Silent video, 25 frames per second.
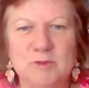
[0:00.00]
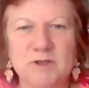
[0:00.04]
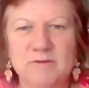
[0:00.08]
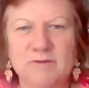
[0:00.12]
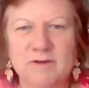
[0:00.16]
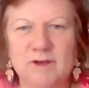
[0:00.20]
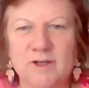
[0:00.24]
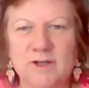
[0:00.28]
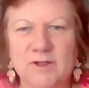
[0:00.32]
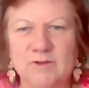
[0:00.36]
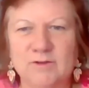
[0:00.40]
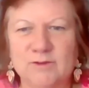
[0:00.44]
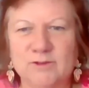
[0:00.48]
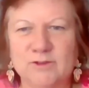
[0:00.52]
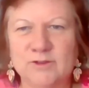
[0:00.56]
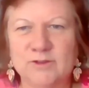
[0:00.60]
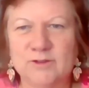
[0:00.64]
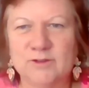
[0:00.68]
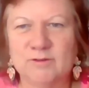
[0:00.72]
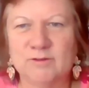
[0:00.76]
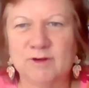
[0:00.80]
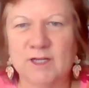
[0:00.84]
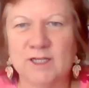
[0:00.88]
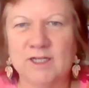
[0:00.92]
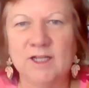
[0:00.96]
me if I don't do
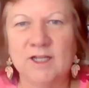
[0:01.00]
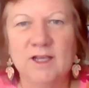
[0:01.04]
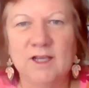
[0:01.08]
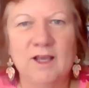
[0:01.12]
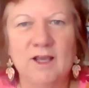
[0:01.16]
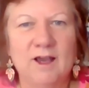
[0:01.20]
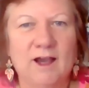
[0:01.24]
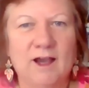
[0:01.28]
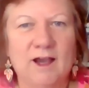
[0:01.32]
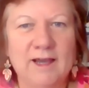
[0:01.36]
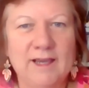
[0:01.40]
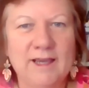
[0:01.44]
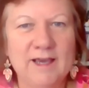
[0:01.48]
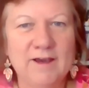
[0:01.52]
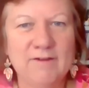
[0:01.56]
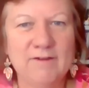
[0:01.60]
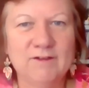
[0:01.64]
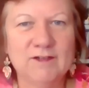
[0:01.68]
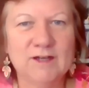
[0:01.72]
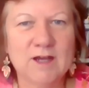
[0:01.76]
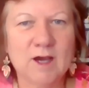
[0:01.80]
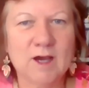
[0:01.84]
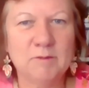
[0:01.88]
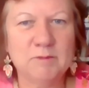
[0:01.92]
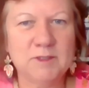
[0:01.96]
it right. I
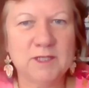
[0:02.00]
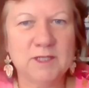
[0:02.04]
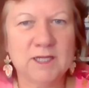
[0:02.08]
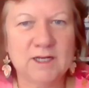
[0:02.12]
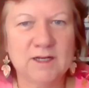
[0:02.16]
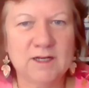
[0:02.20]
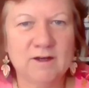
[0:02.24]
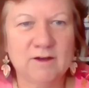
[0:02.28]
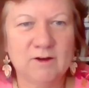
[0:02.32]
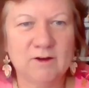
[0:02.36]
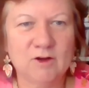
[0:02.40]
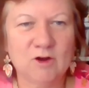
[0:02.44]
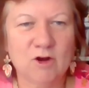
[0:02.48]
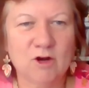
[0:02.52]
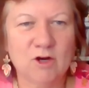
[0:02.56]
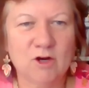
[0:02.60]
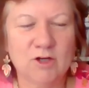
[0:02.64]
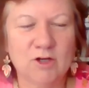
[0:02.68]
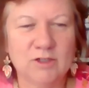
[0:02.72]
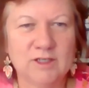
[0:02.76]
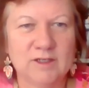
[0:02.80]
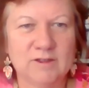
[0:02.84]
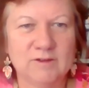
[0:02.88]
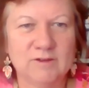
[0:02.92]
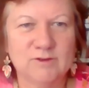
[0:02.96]
haven't updated a
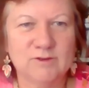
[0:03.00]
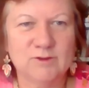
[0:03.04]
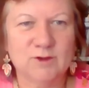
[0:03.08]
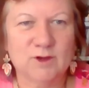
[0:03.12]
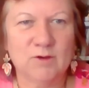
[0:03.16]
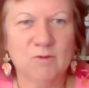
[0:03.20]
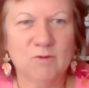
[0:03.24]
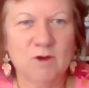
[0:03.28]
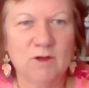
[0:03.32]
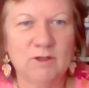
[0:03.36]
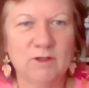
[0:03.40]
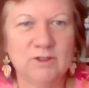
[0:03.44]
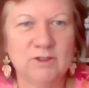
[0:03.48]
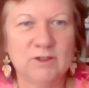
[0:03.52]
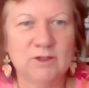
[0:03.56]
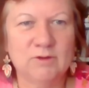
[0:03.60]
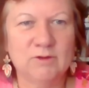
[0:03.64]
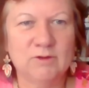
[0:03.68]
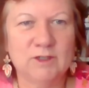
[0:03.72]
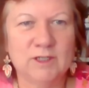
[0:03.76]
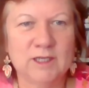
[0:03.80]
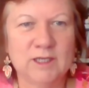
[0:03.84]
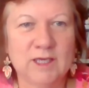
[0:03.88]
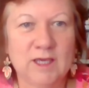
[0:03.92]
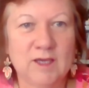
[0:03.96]
card yet, so I wanted to go
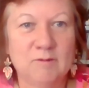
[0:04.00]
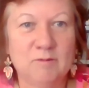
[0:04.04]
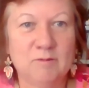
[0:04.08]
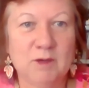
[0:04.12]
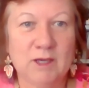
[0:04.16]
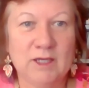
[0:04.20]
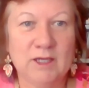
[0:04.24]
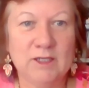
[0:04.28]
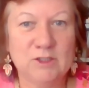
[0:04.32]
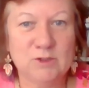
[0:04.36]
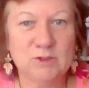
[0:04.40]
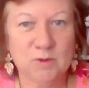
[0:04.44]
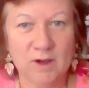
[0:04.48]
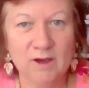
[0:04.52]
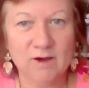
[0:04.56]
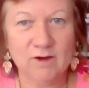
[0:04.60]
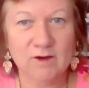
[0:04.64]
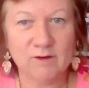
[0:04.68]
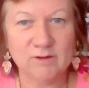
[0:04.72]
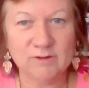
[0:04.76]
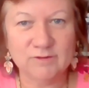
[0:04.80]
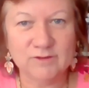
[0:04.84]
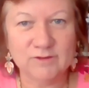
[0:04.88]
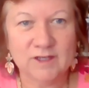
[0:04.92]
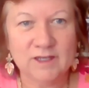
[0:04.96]
into campaign
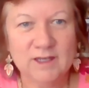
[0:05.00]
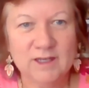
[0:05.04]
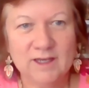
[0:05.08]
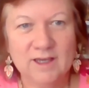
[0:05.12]
12